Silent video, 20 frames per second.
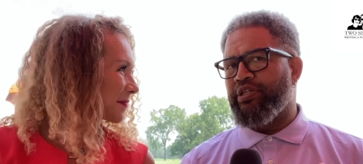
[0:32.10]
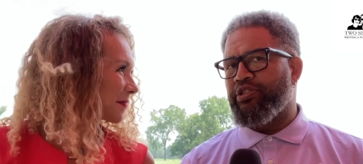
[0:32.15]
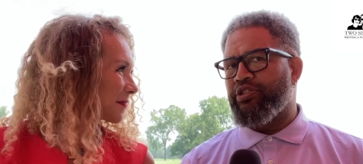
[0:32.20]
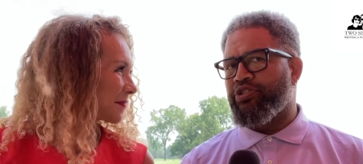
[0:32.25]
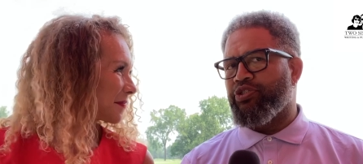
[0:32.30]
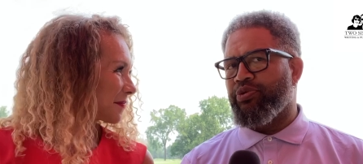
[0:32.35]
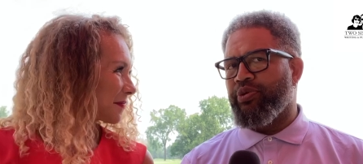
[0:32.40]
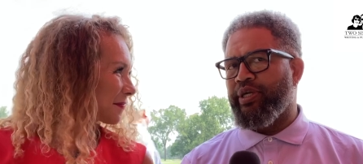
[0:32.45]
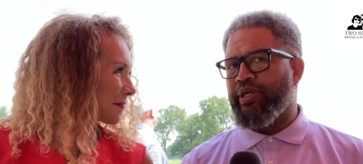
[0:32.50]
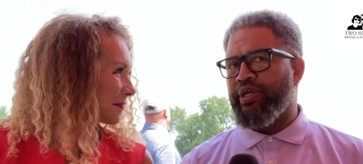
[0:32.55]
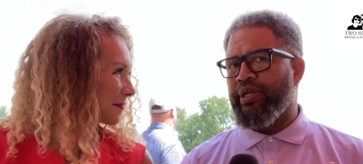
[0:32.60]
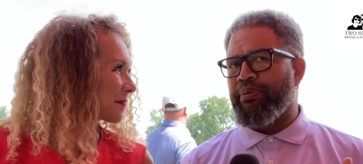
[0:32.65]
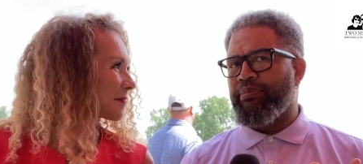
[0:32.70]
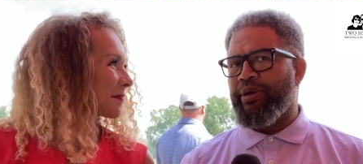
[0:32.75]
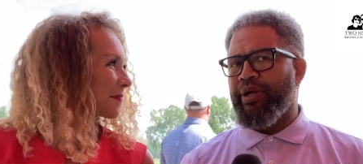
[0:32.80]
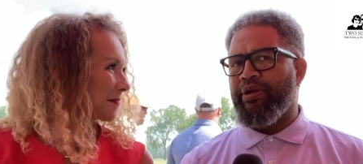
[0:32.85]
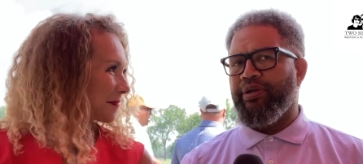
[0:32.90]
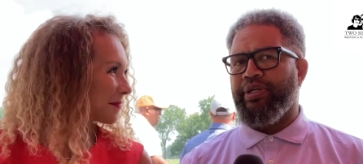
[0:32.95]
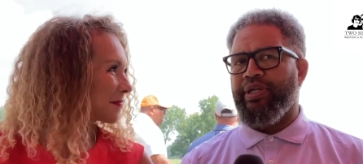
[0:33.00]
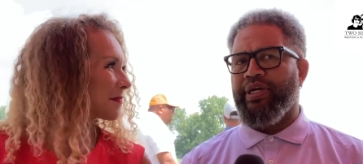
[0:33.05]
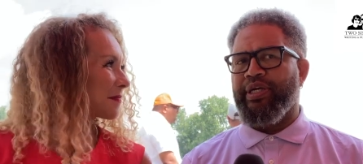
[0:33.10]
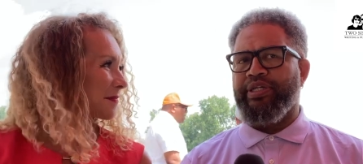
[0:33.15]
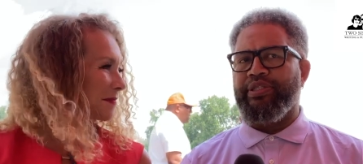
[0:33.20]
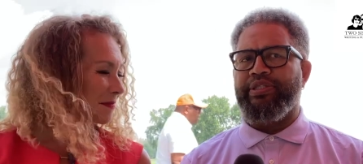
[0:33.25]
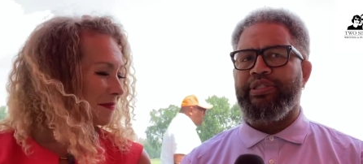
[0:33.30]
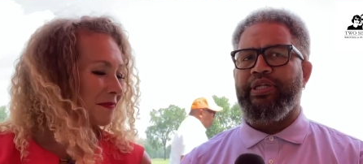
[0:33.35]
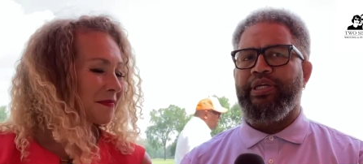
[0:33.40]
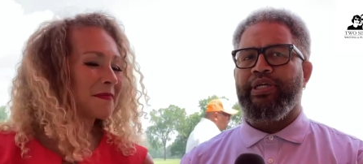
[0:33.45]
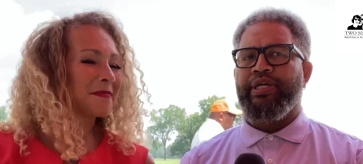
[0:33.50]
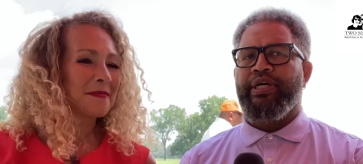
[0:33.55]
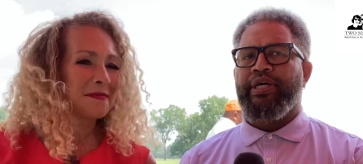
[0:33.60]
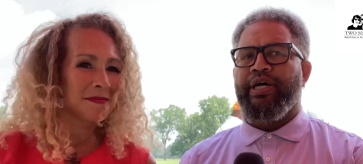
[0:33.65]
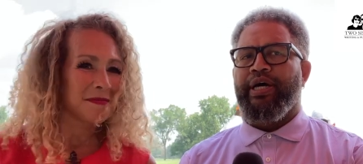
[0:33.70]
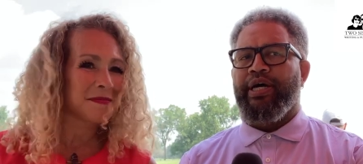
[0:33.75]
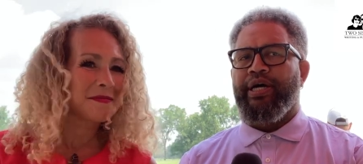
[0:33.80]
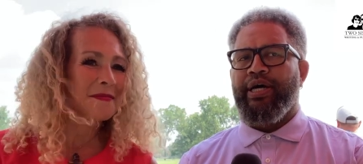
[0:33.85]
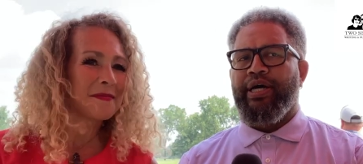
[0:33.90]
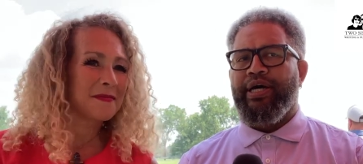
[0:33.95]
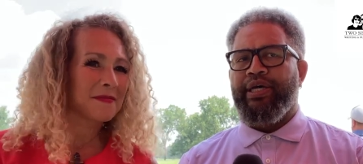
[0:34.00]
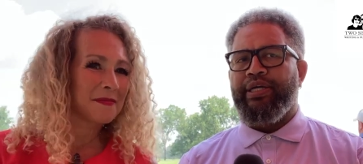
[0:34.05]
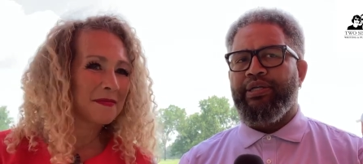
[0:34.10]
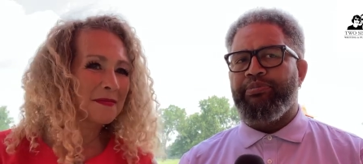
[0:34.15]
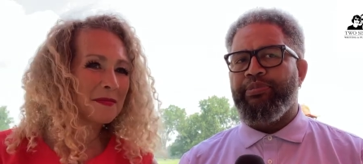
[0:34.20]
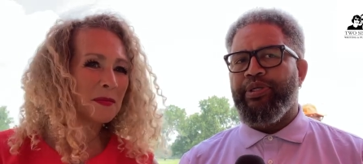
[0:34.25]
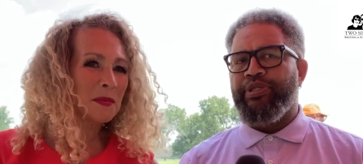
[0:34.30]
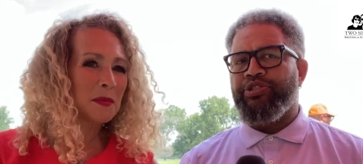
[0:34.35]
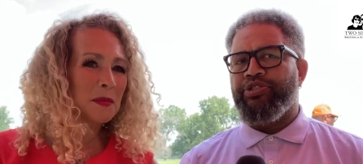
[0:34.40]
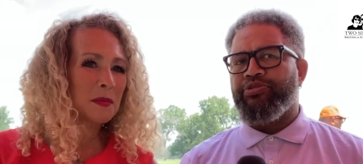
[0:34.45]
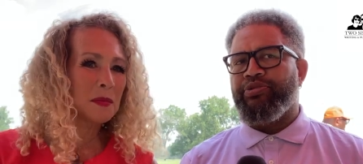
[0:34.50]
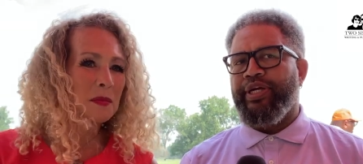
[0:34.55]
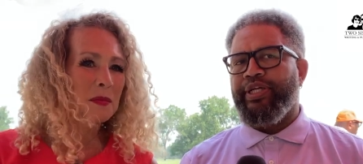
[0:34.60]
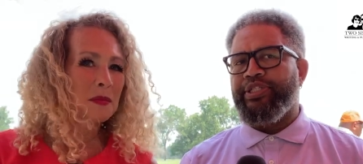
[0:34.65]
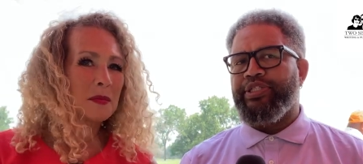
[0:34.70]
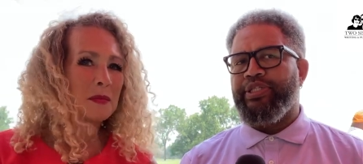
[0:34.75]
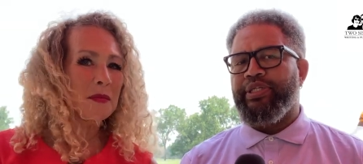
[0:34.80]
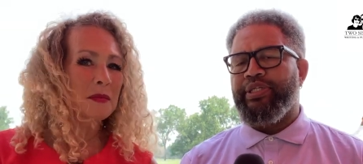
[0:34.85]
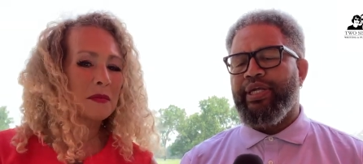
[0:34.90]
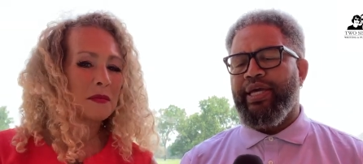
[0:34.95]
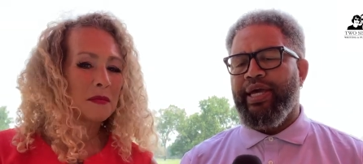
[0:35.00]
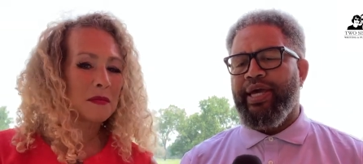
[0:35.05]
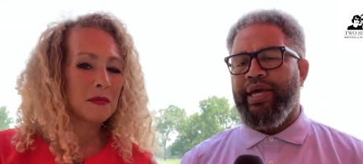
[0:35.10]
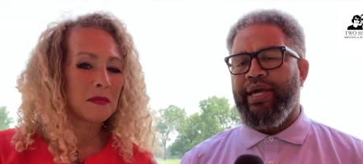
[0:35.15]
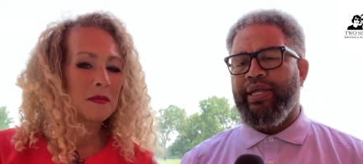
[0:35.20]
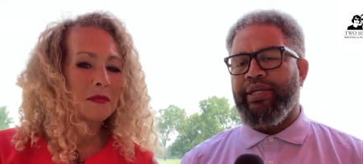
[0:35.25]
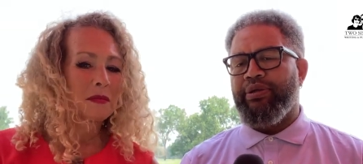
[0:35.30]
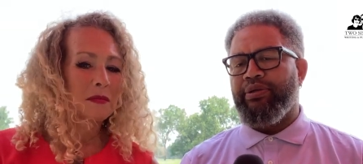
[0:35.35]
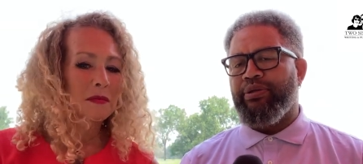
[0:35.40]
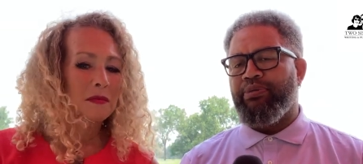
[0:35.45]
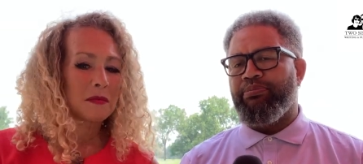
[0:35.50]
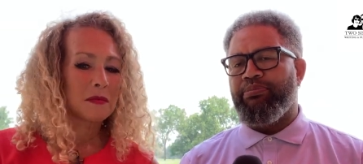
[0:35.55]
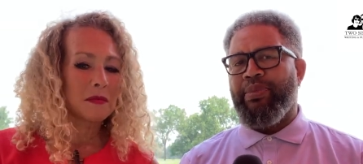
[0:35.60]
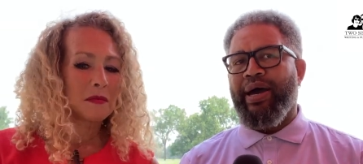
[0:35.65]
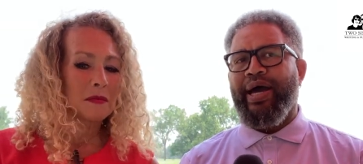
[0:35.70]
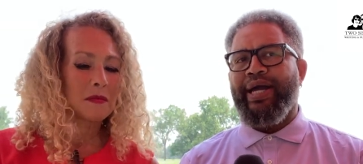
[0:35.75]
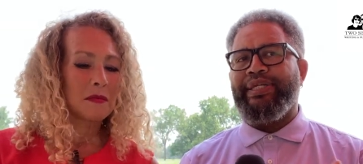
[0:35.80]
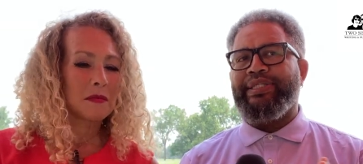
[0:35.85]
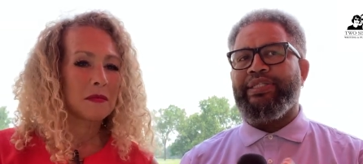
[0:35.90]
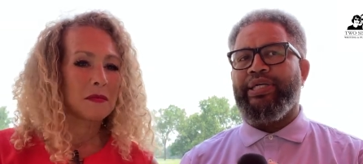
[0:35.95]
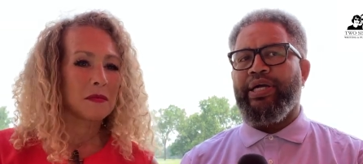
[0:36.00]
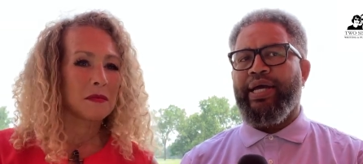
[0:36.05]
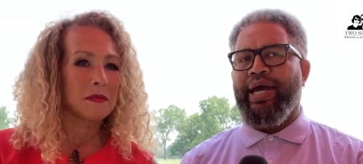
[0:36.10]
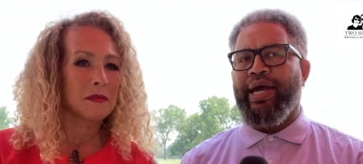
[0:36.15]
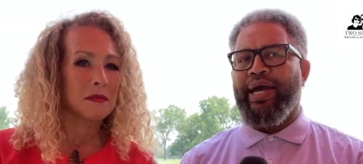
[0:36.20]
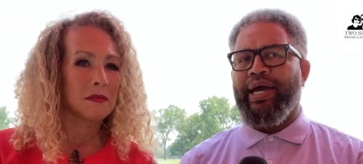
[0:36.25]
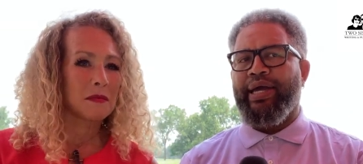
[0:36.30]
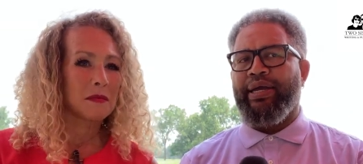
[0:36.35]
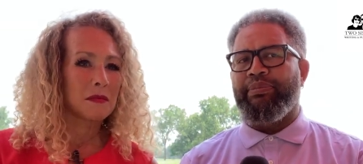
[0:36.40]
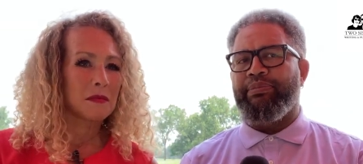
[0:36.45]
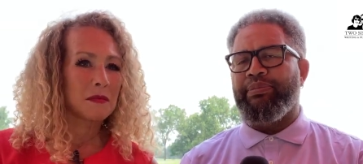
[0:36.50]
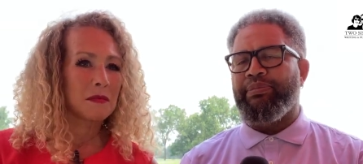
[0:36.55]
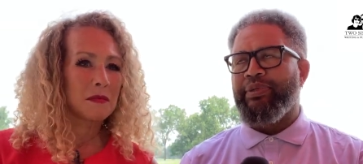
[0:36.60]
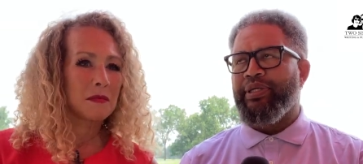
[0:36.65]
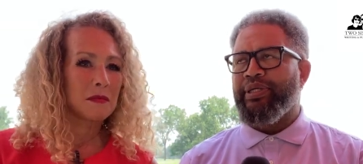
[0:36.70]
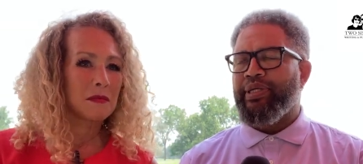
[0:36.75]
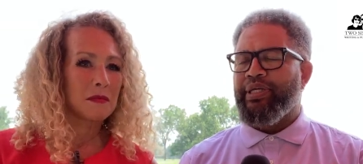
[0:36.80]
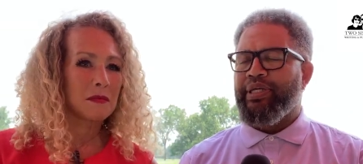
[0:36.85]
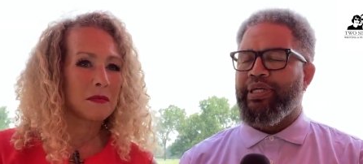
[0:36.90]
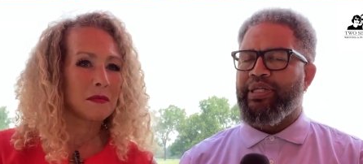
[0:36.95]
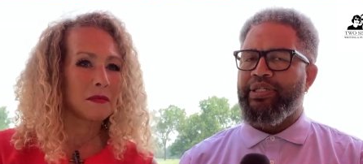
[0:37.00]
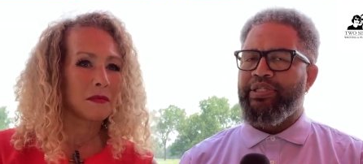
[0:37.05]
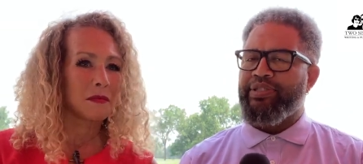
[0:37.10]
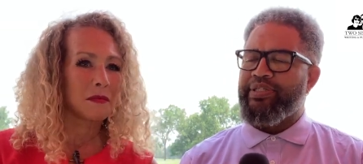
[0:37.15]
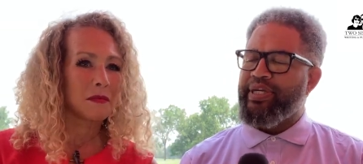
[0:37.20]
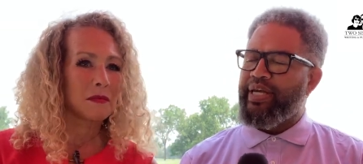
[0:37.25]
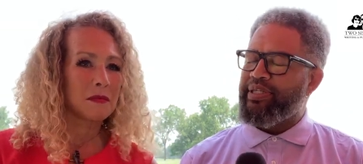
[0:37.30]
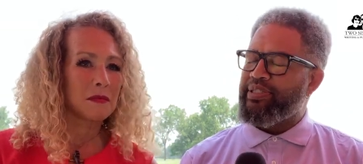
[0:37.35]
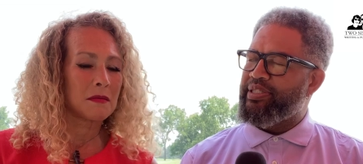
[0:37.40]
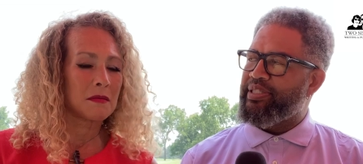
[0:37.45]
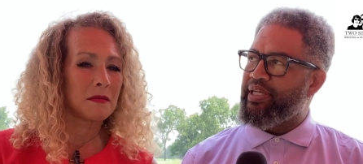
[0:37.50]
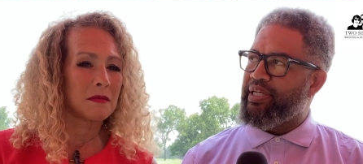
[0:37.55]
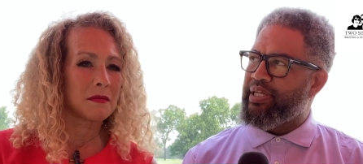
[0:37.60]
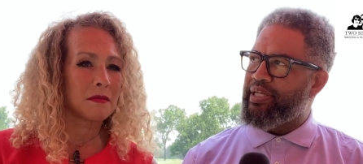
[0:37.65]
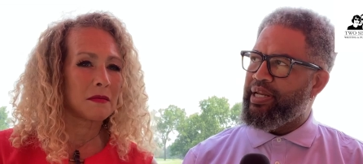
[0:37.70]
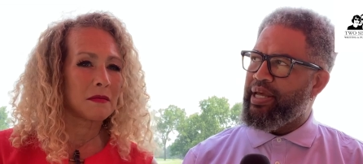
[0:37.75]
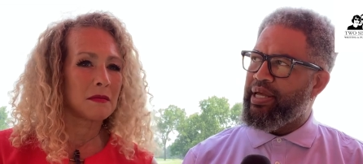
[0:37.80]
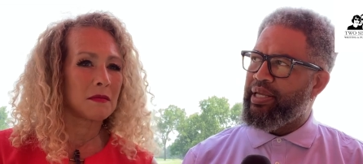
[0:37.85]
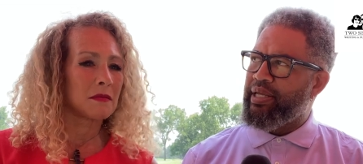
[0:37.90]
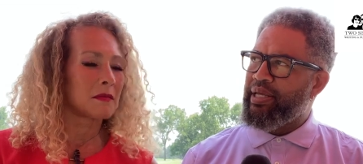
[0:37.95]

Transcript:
Speaker 1: Detroit and Mayor Duggan administration, and my time in the State Senate,